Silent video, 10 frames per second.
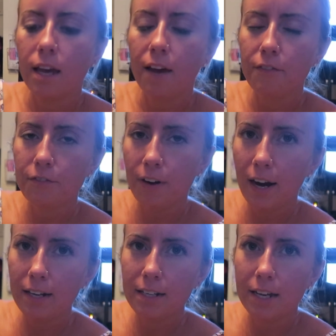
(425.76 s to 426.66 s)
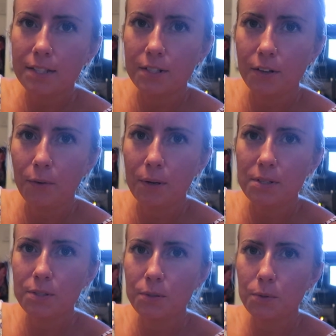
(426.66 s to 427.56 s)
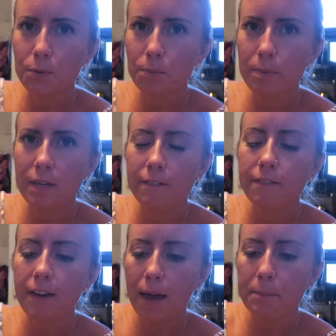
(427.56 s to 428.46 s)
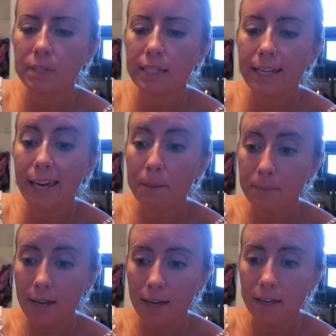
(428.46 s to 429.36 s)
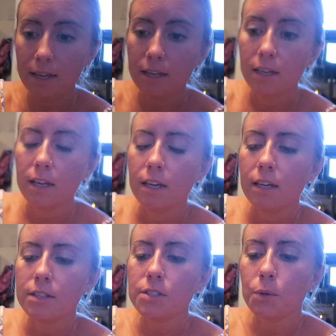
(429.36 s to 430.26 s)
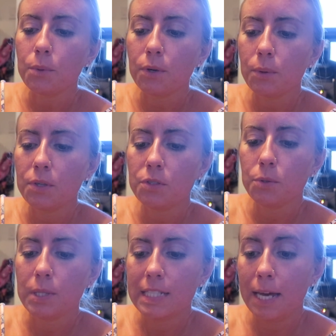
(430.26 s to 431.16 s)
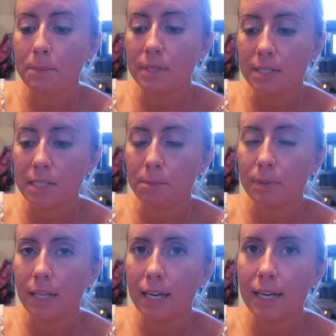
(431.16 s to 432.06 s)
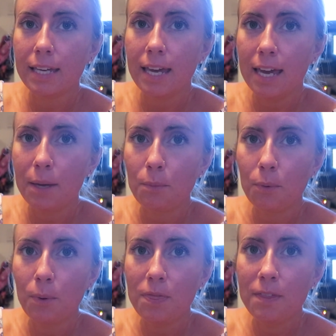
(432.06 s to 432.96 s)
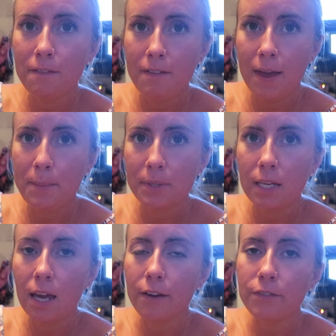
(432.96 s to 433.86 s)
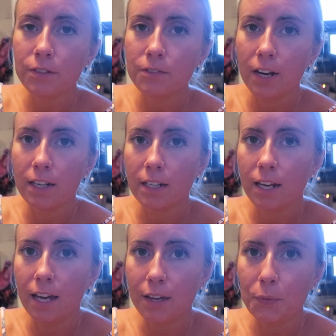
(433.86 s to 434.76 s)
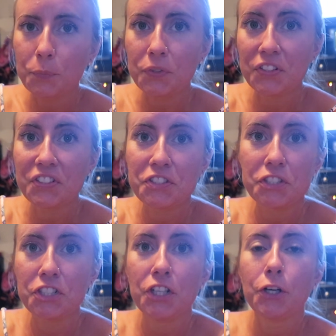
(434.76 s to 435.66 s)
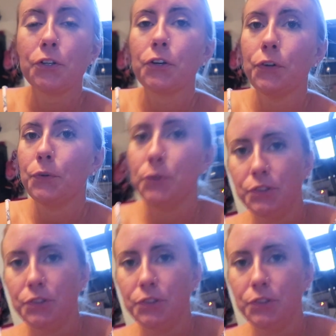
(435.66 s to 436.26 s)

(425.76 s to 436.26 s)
that Friday nights are going to be family game night. So we're going to attempt to play a game with the family every Friday night, and we're gonna see how it goes.